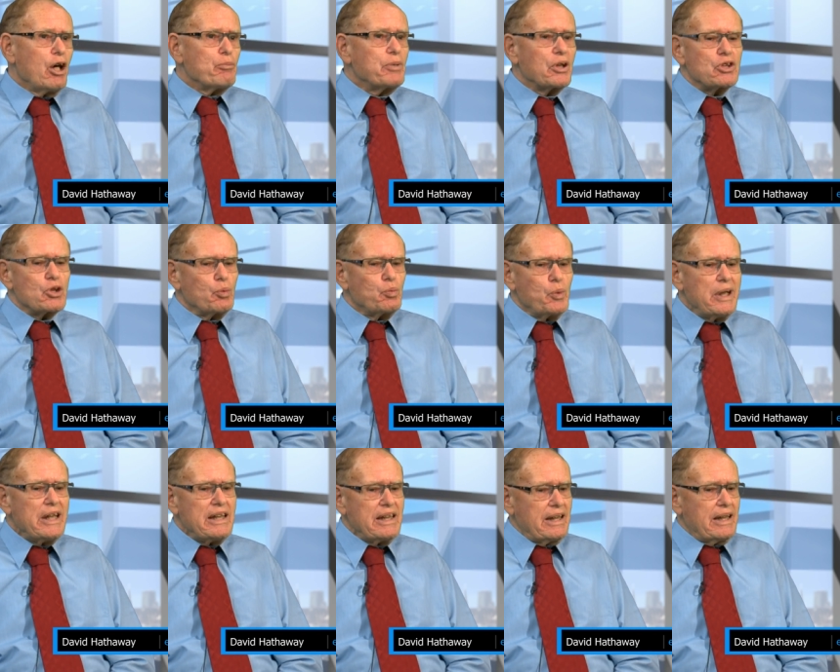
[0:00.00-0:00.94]
But
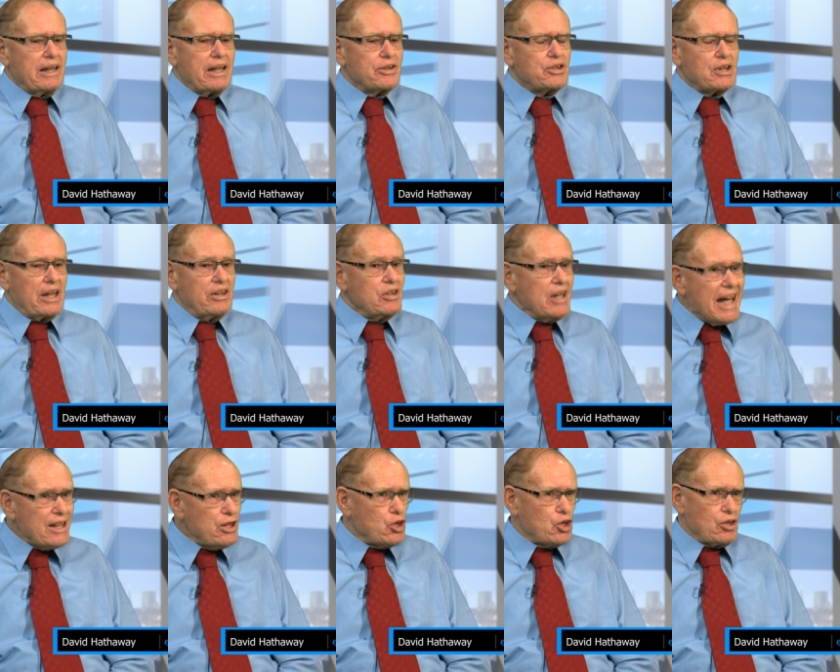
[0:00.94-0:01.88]
we, as a
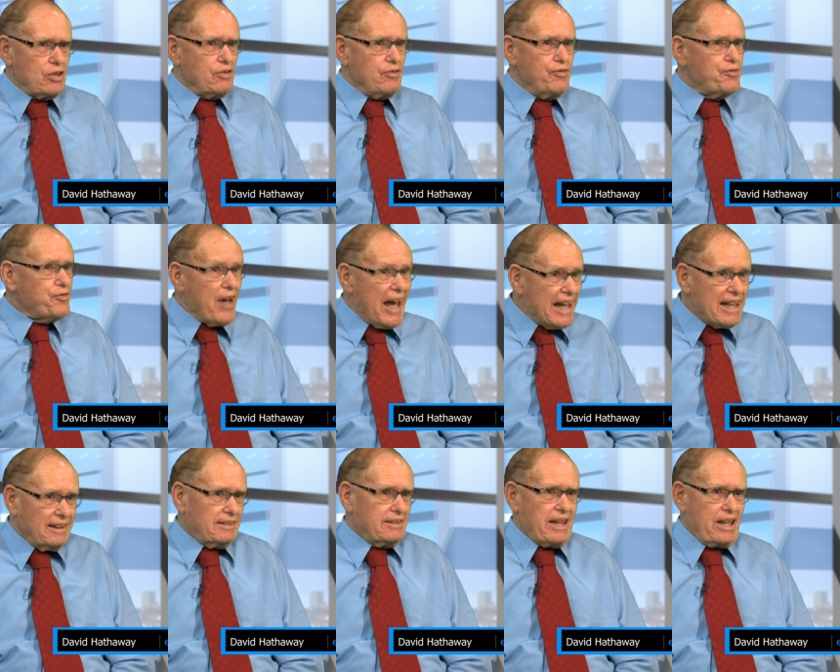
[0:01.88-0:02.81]
nation,
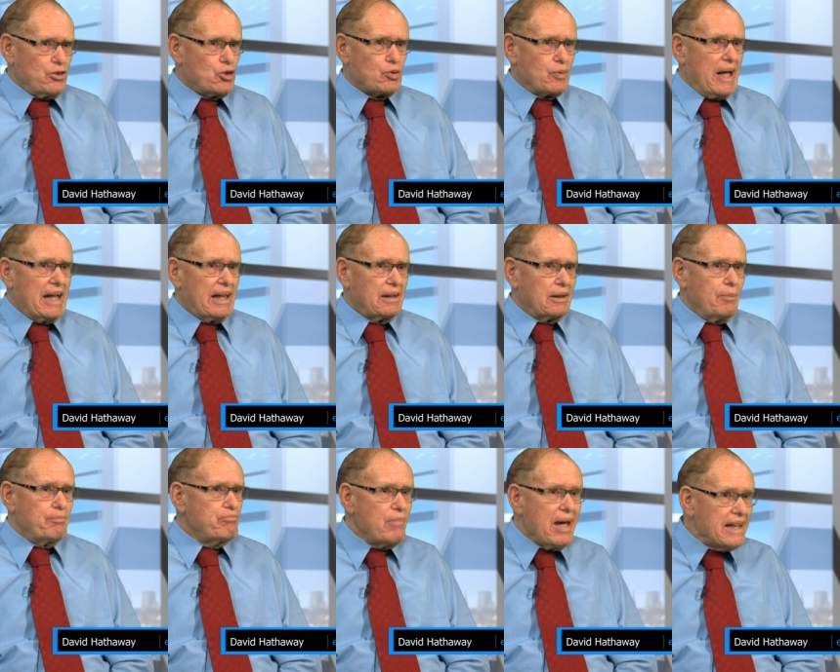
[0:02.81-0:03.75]
failed Israel
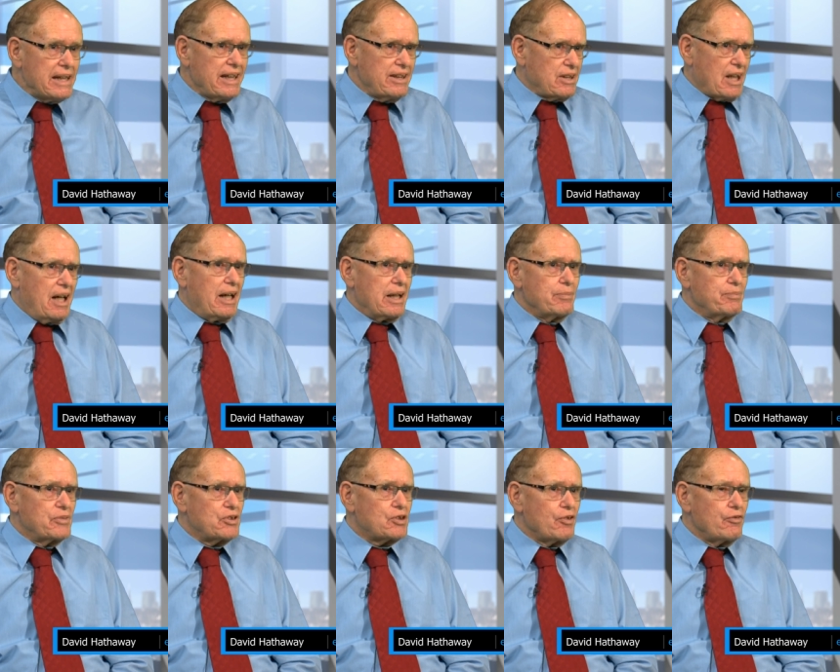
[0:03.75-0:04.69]
many
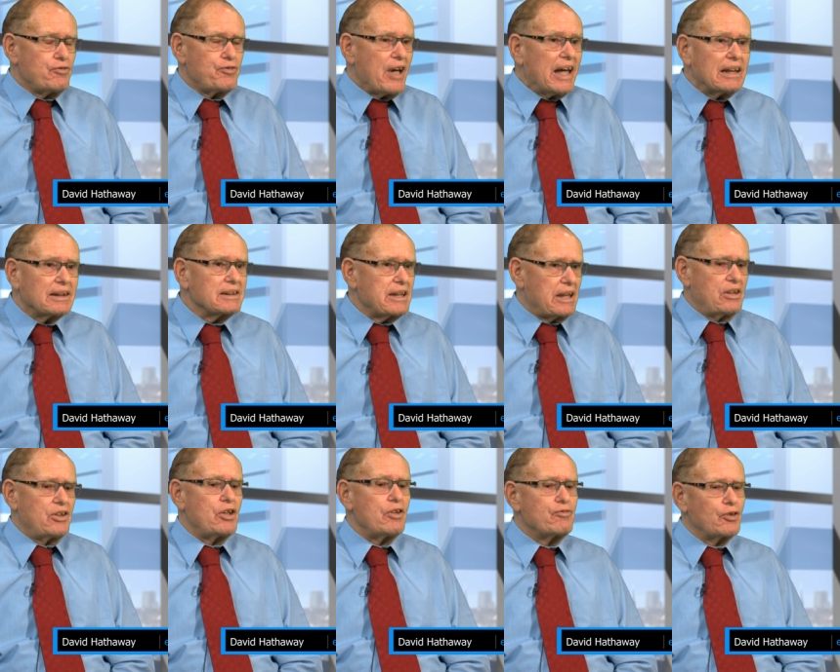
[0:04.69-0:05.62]
times, failed in
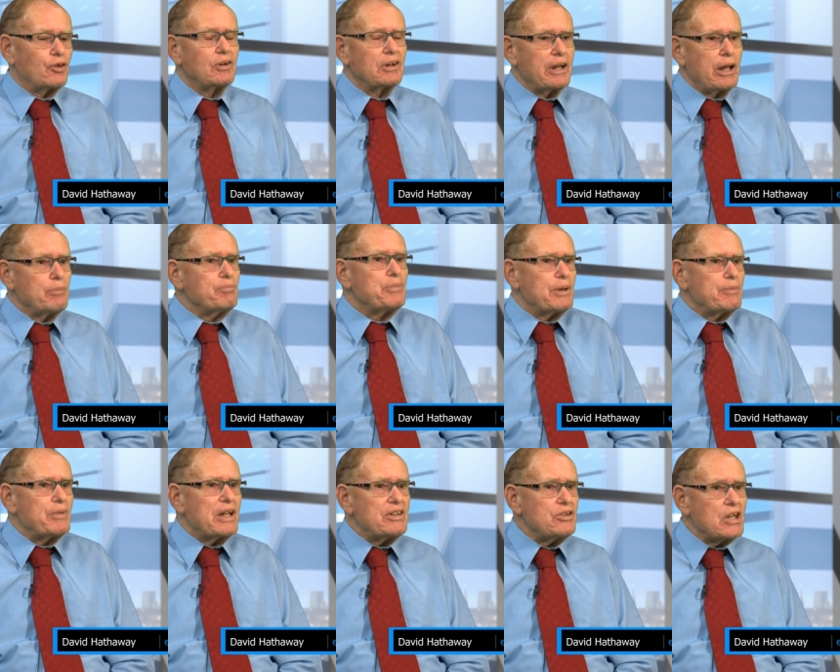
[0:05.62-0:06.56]
the full
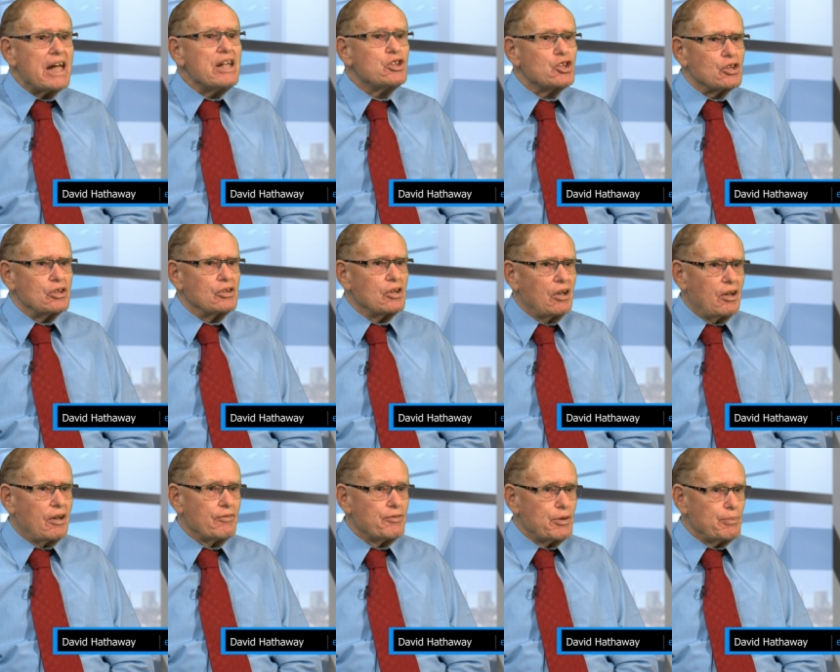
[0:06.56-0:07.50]
implementation
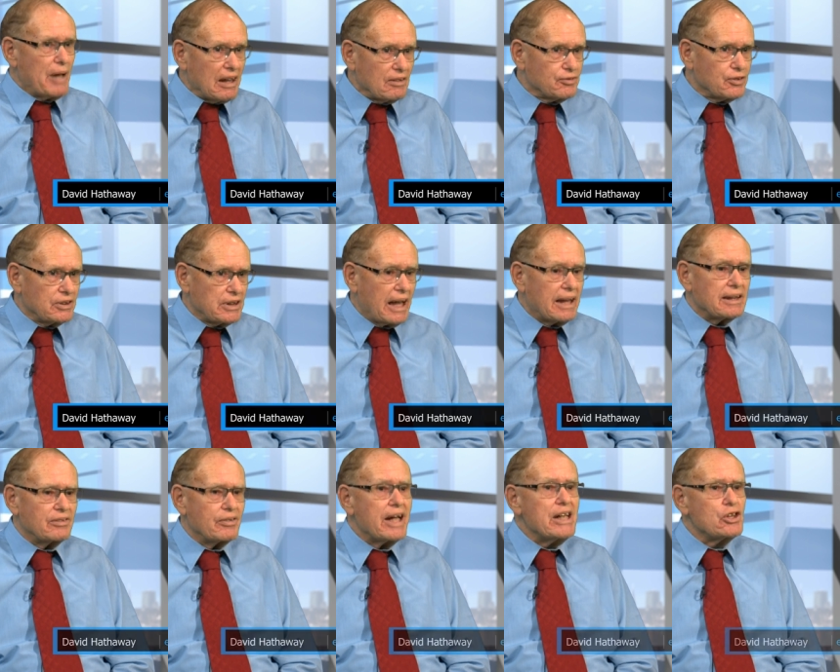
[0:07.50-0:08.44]
of the Balfour
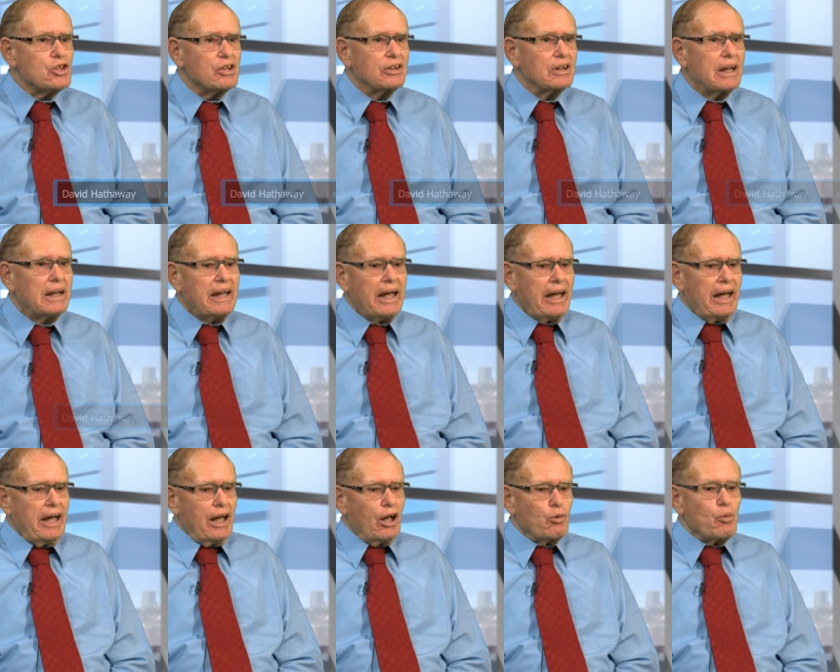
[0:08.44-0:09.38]
Declaration.
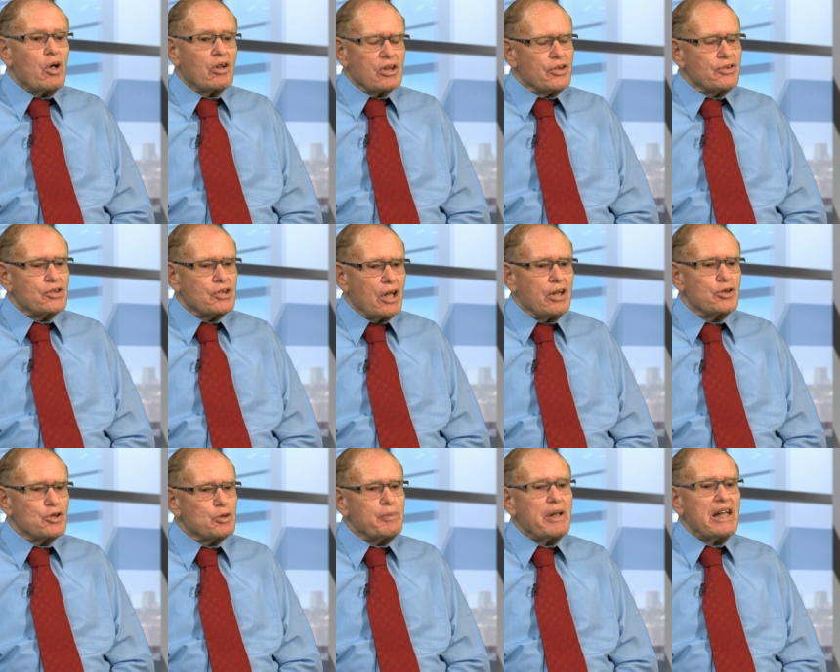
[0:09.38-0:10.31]
And what
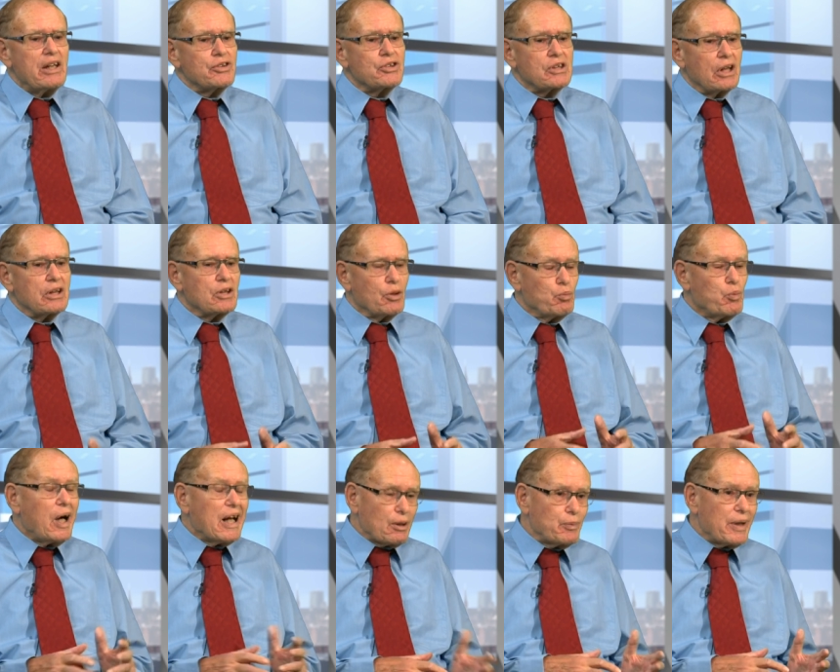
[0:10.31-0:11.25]
concerns me is that
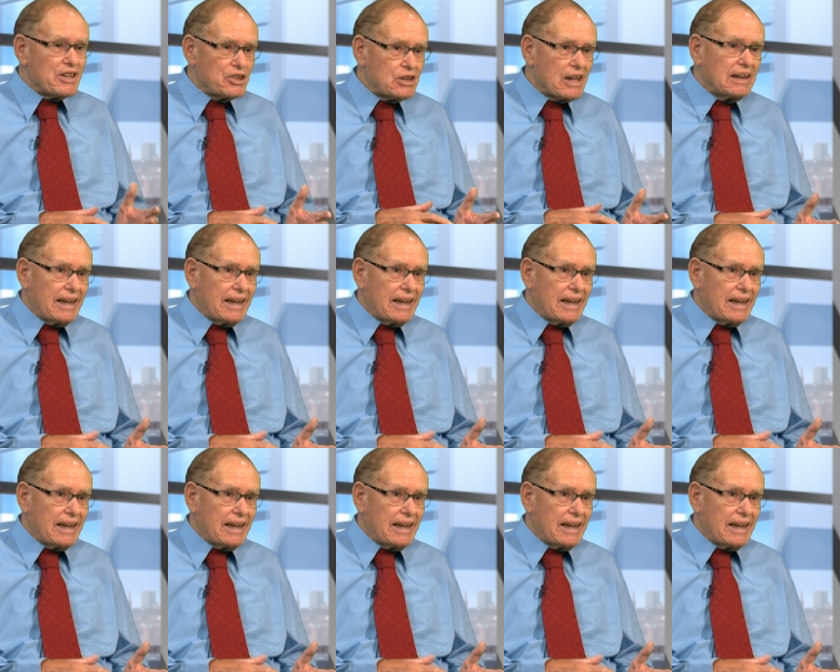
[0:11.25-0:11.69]
while we're still